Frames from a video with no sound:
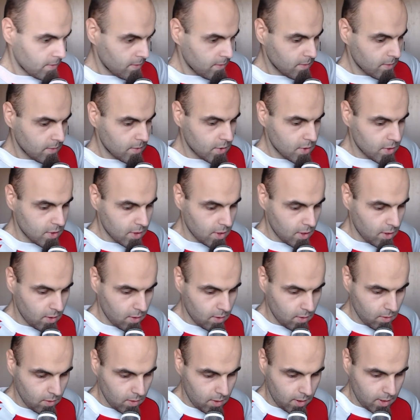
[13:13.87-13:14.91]

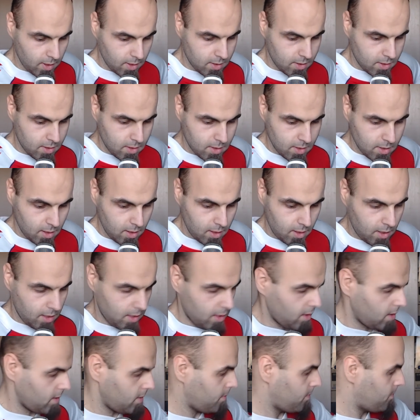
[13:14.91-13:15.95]
So let's see
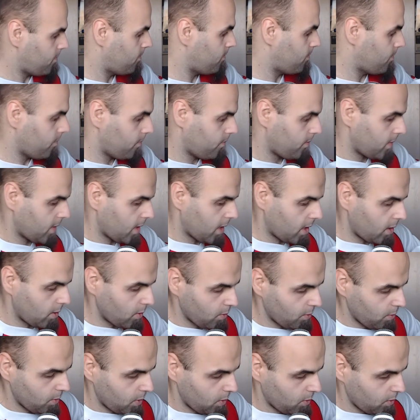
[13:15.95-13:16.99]
here. How do
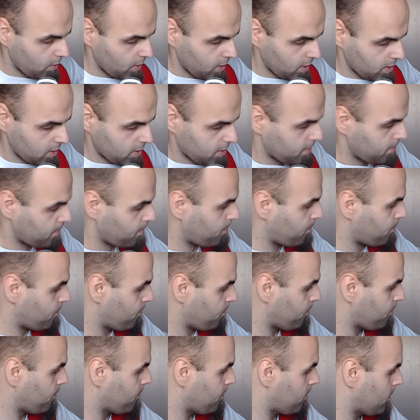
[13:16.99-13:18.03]
we do this
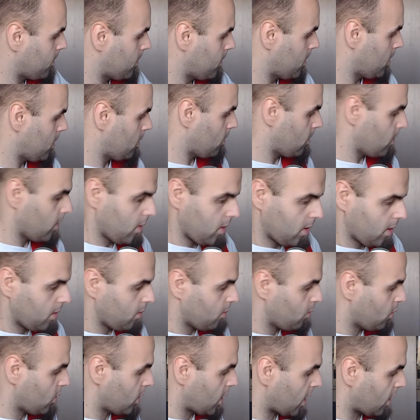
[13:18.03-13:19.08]

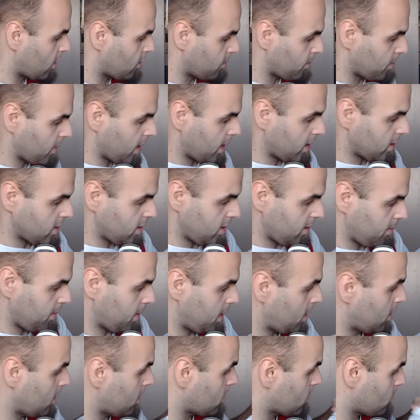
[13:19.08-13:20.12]
without actually me
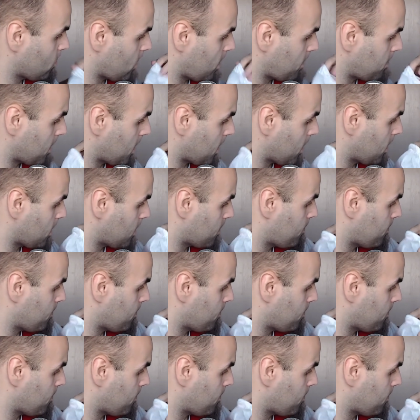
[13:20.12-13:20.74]
not dropping it?